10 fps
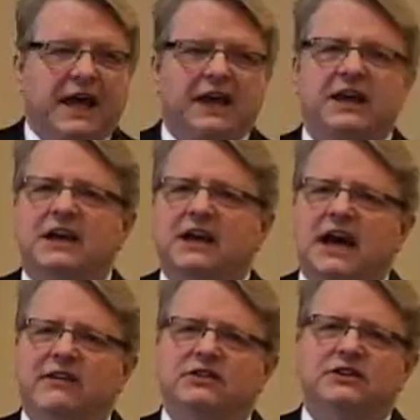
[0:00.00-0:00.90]
and
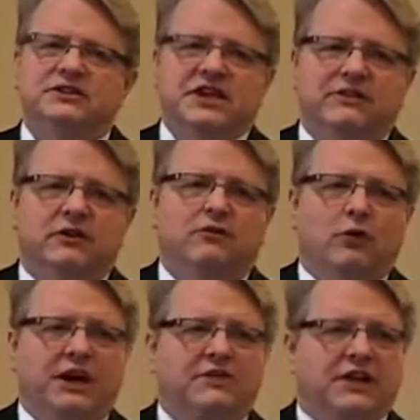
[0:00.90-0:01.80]
have a little set of
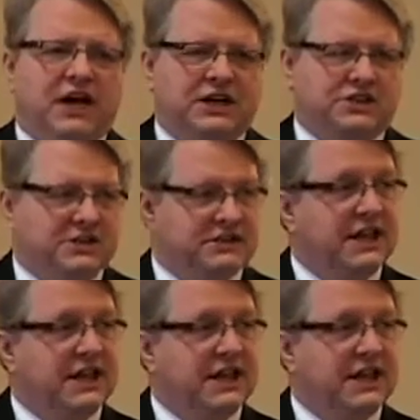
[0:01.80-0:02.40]
avoiding the gotchas.